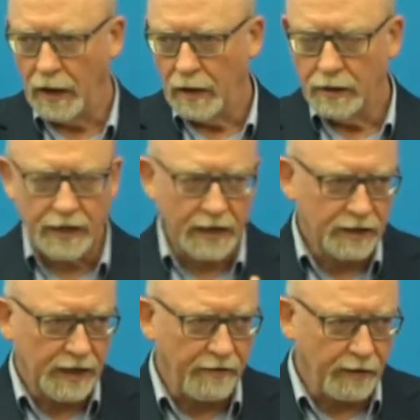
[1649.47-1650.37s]
That
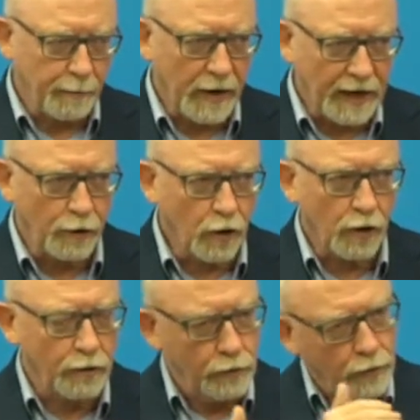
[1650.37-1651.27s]
saving may not
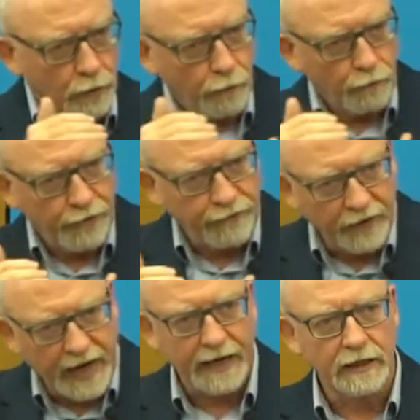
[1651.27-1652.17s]

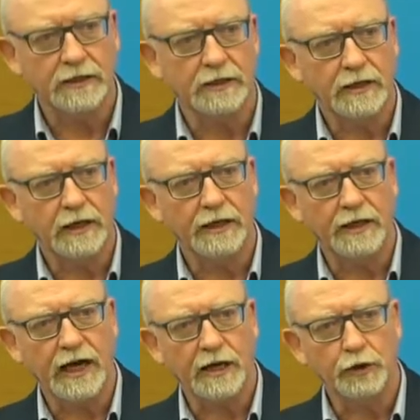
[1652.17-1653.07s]
reflect in the
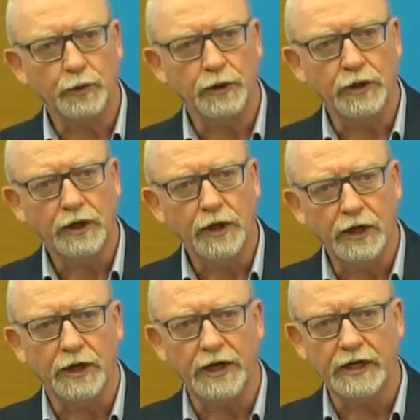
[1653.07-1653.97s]
actual
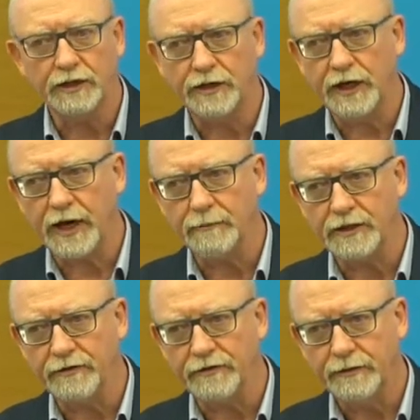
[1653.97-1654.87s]
earnings of the
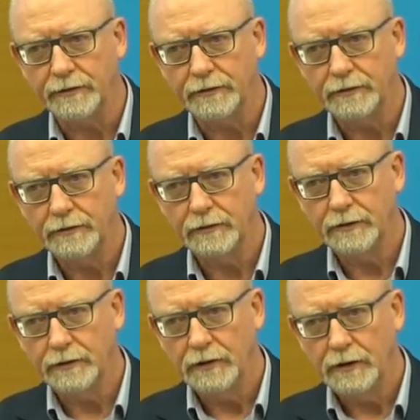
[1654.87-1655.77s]
captive.
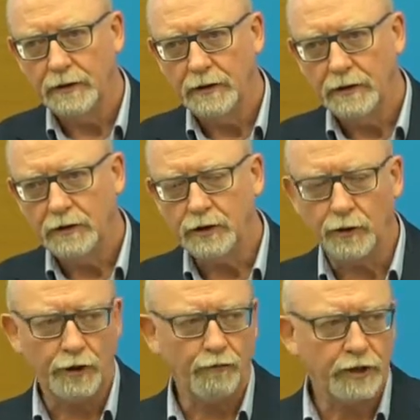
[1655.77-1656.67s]
So
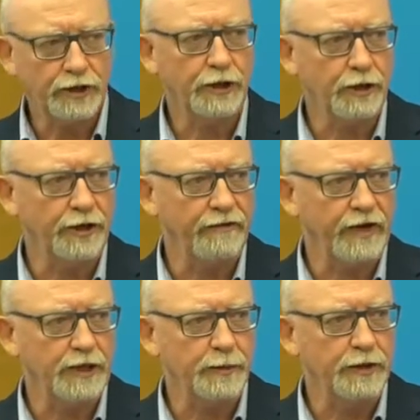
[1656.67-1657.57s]
the return on
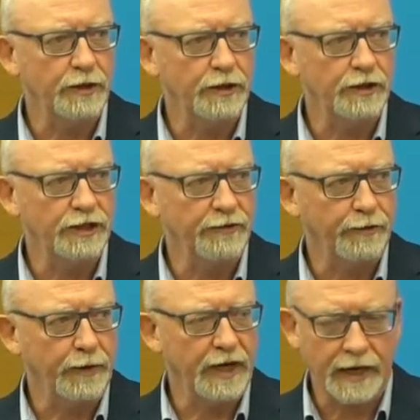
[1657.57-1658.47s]
investment that you see from
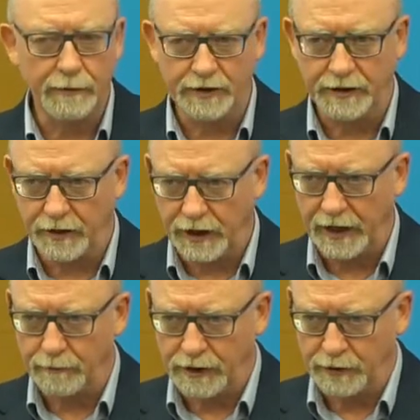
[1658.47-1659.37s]
the
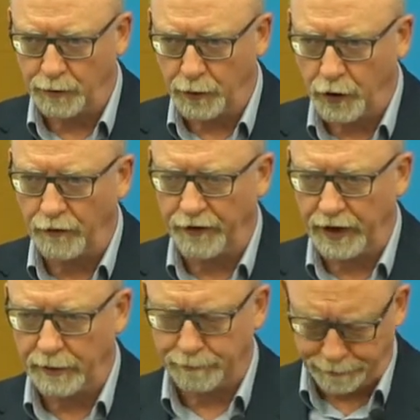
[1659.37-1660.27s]
captive's profit
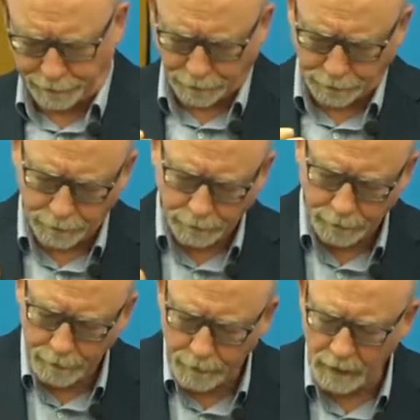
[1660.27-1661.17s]

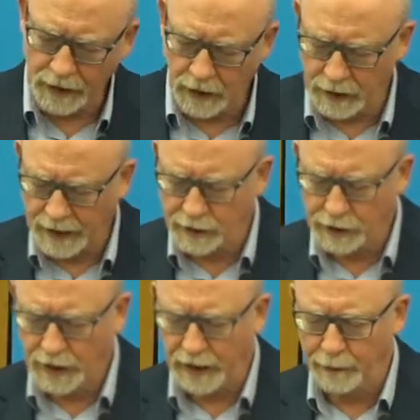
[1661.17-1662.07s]
against the
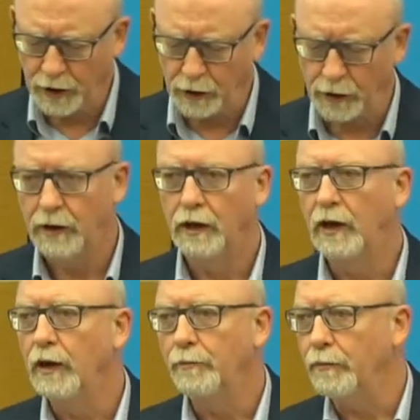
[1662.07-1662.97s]
capital
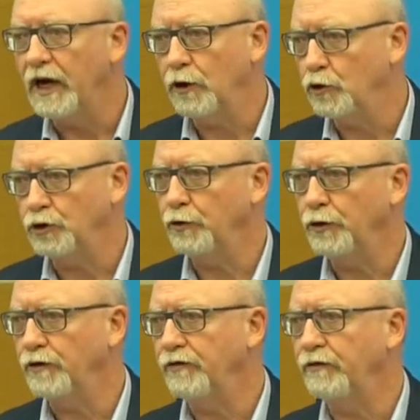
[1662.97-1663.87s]
might not show you
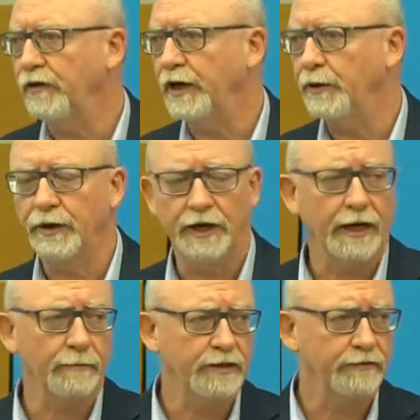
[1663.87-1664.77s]
the full value of the
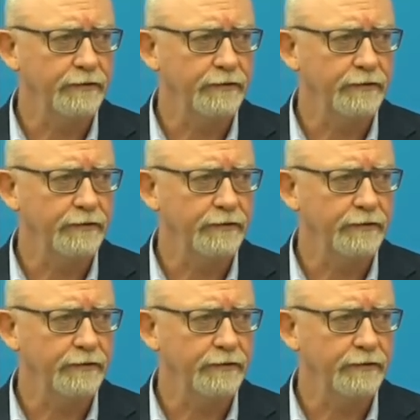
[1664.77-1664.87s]
captive.